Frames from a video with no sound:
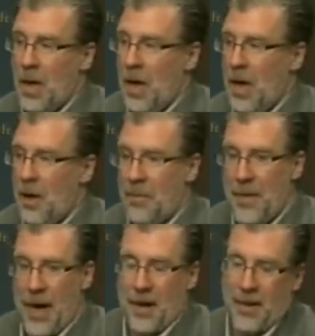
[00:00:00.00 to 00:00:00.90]

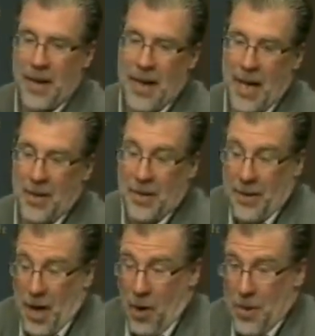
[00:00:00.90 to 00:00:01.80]
That the analogy
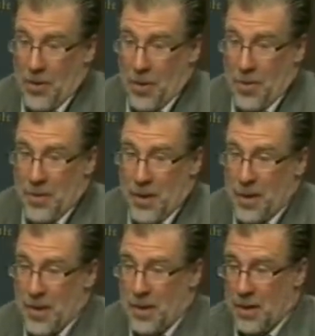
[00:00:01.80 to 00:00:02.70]
that I always use
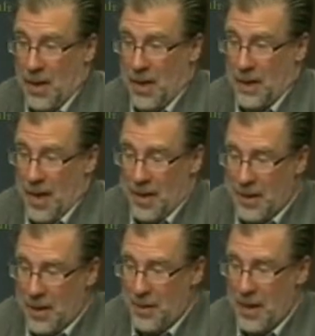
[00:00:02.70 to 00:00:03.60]
is it's like that,
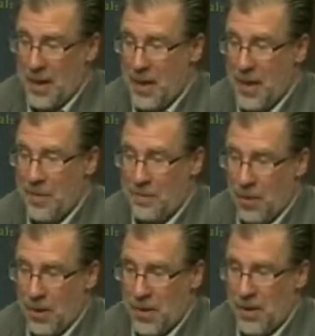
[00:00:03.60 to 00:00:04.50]
you know, kid in
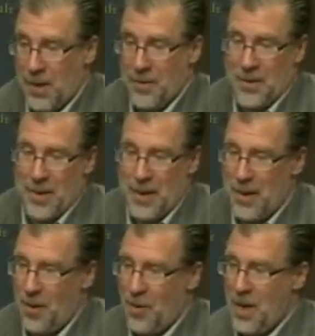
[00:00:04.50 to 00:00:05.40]
Brooklyn that you see, you
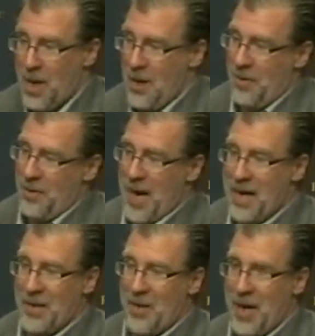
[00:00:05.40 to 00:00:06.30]
know, they're
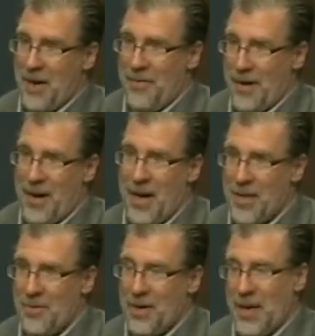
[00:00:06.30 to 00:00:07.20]
dancing around a fire
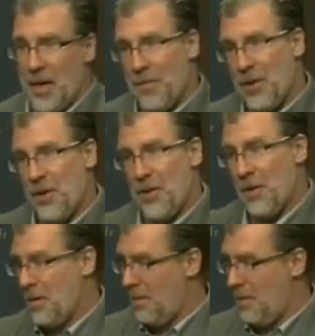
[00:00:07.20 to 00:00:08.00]
hydrant, and you put your